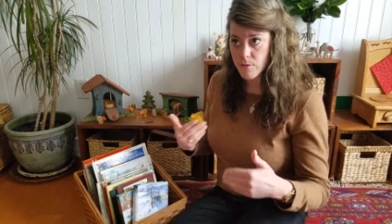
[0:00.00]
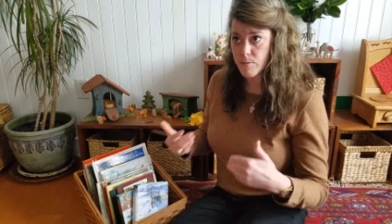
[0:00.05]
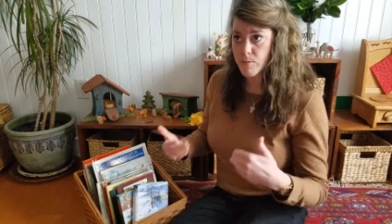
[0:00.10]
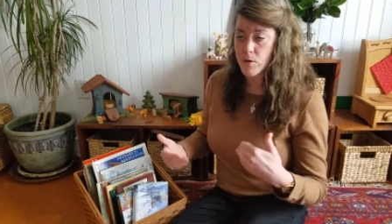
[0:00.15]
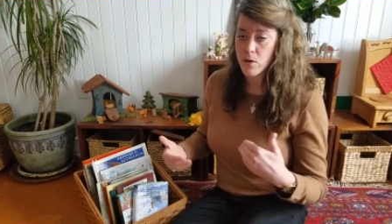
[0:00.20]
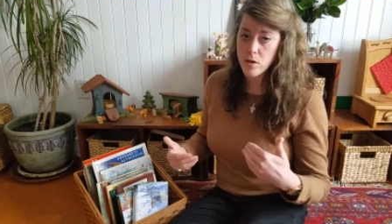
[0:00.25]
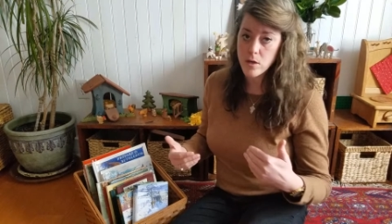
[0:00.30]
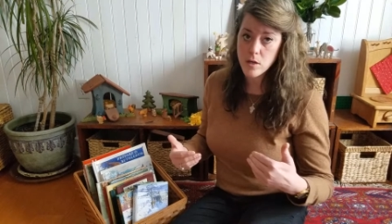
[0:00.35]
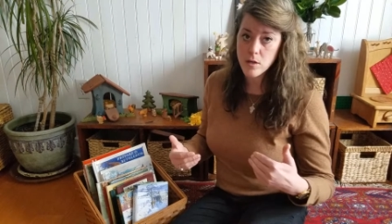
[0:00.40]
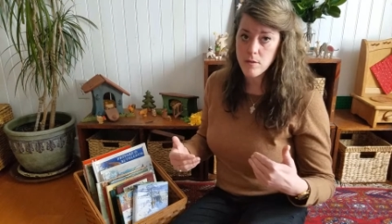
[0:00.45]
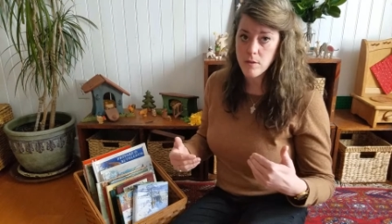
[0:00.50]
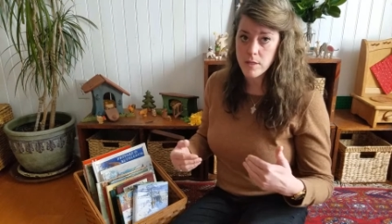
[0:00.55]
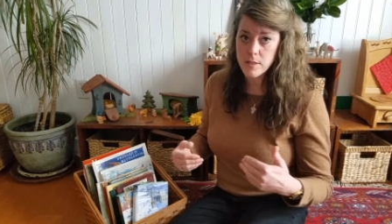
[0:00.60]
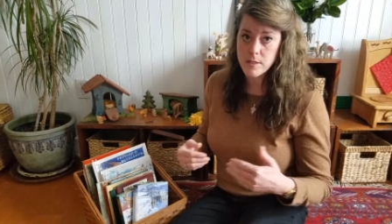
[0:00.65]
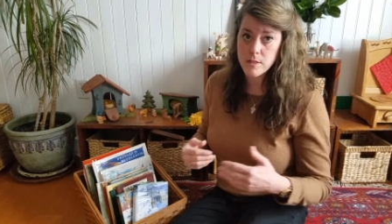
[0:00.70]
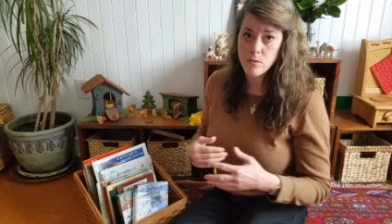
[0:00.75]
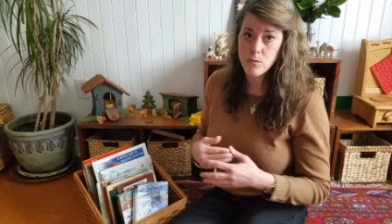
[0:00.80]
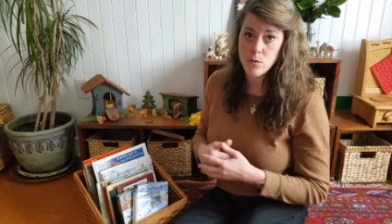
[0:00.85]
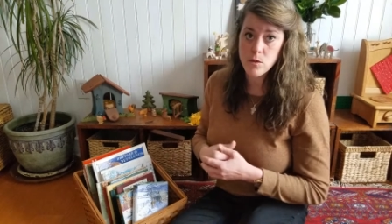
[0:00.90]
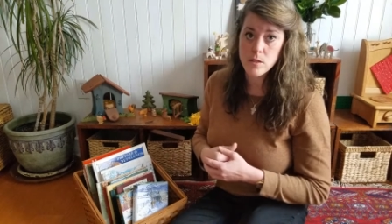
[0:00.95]
book unless
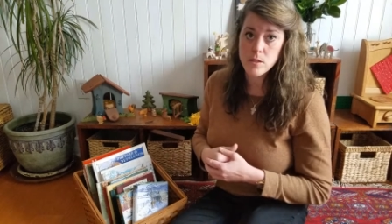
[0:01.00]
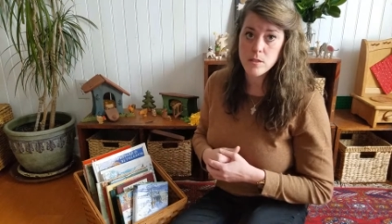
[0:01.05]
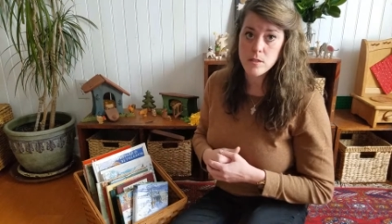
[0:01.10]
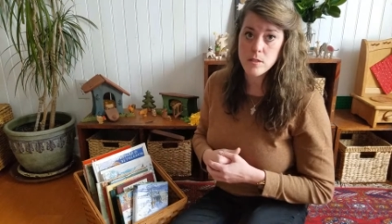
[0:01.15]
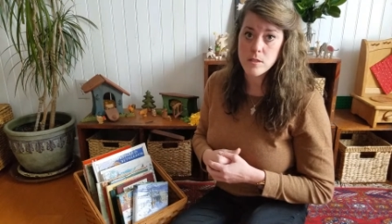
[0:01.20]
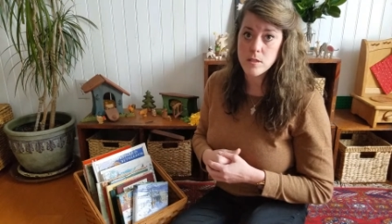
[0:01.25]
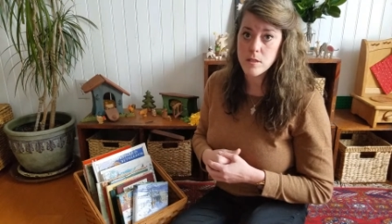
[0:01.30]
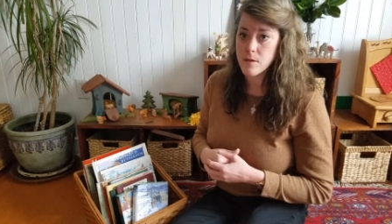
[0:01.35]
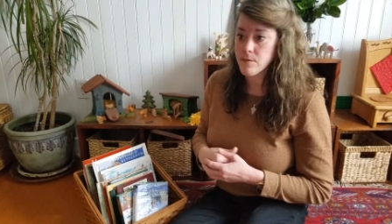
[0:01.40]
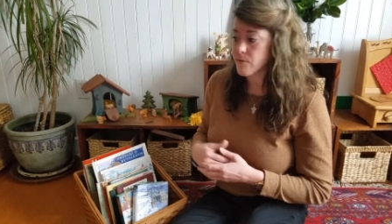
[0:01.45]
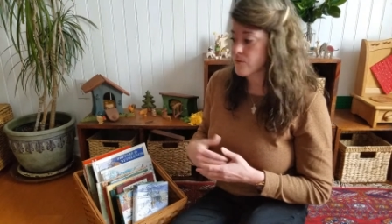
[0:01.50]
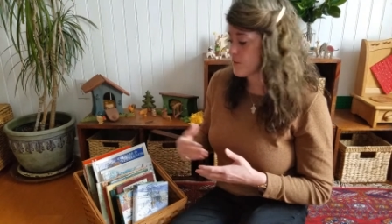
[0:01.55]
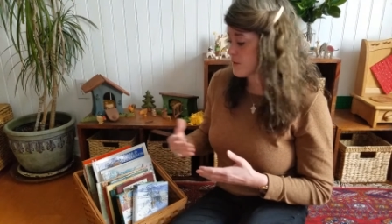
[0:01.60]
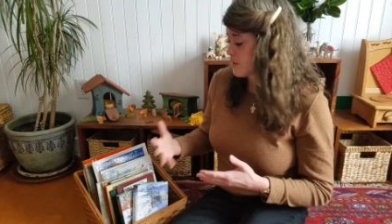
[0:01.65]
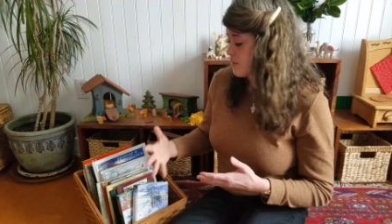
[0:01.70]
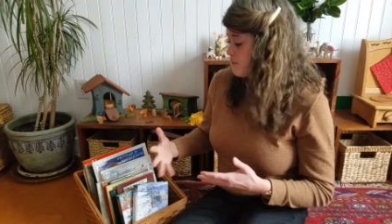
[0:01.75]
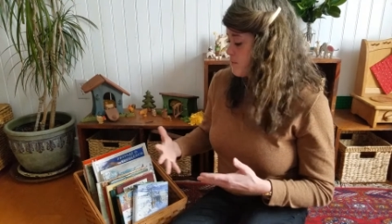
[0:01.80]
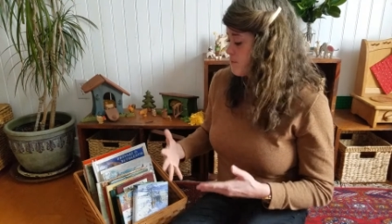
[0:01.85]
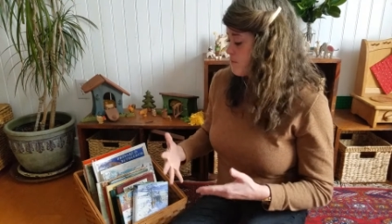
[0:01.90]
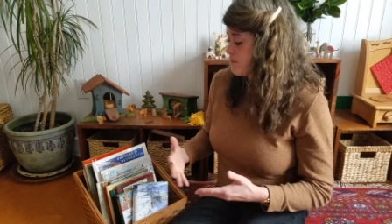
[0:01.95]
it was, it
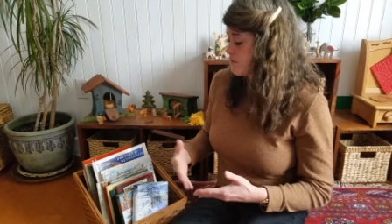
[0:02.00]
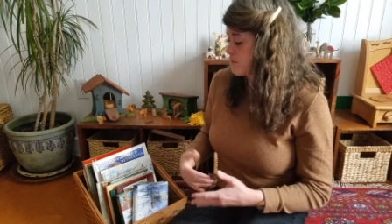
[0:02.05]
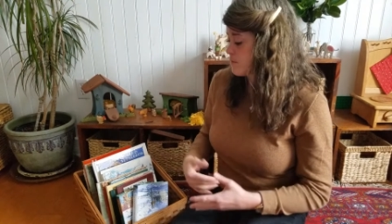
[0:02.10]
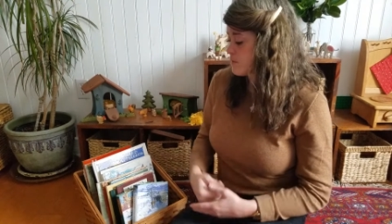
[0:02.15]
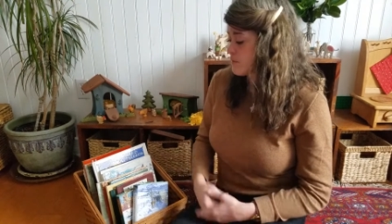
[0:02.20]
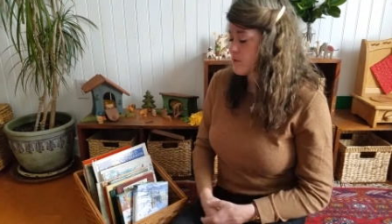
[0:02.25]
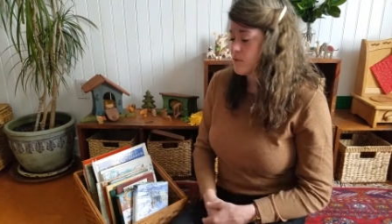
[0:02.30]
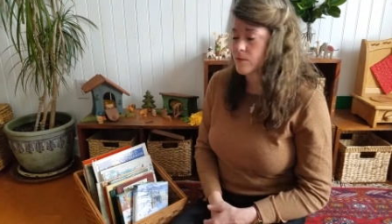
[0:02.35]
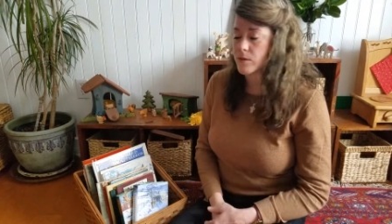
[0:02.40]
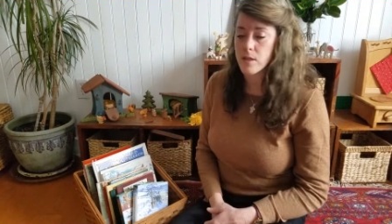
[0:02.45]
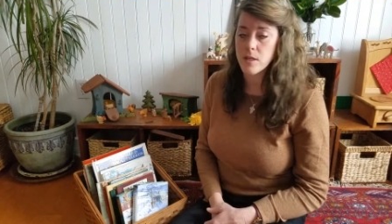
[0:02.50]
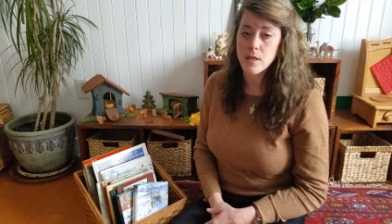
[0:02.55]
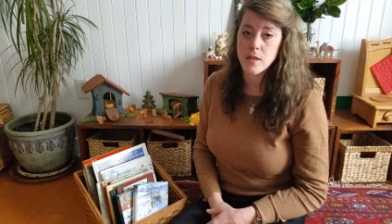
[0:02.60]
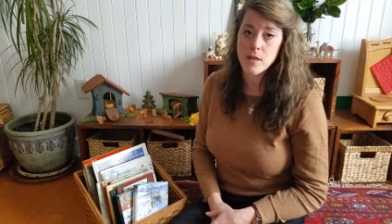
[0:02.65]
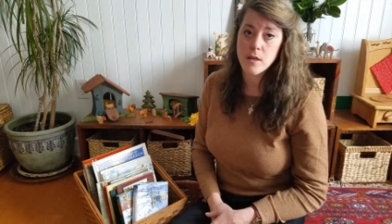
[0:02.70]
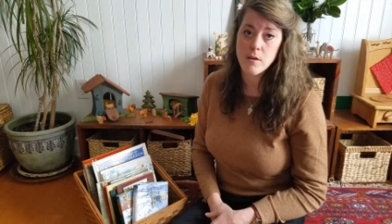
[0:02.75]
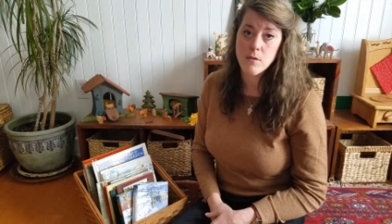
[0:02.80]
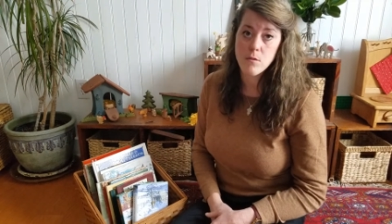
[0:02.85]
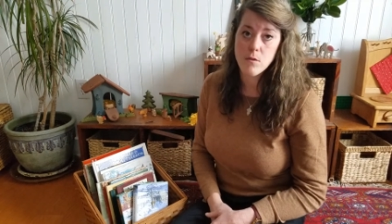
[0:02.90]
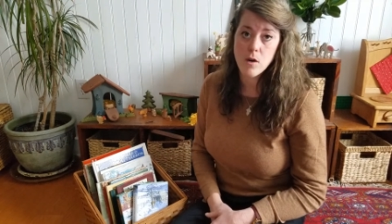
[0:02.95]
fit
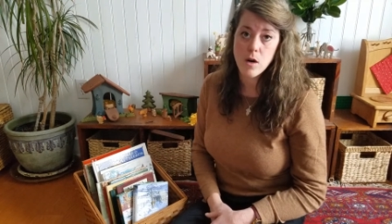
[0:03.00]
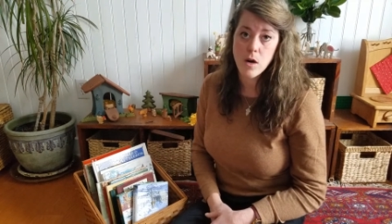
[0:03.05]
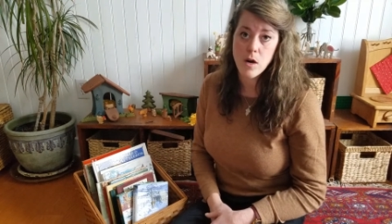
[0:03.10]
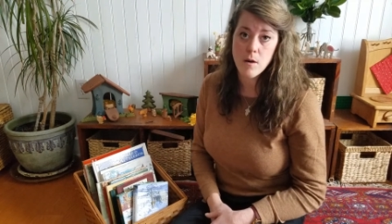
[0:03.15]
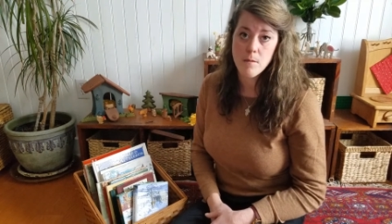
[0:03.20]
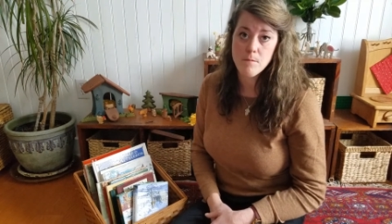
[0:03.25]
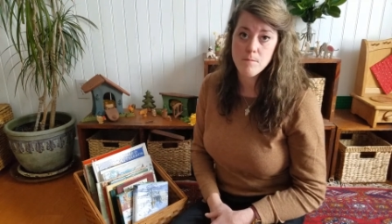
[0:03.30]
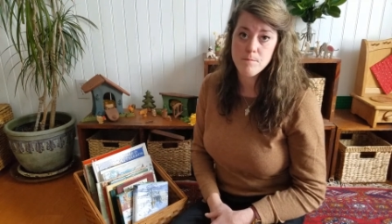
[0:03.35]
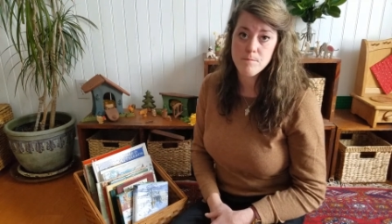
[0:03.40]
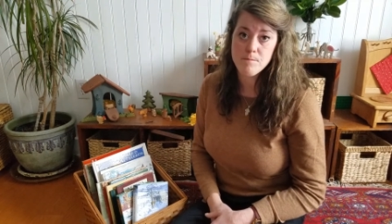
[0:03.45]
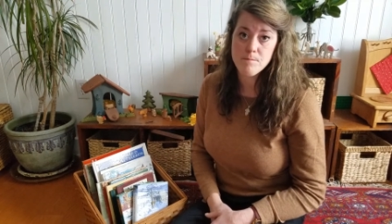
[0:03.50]
the um,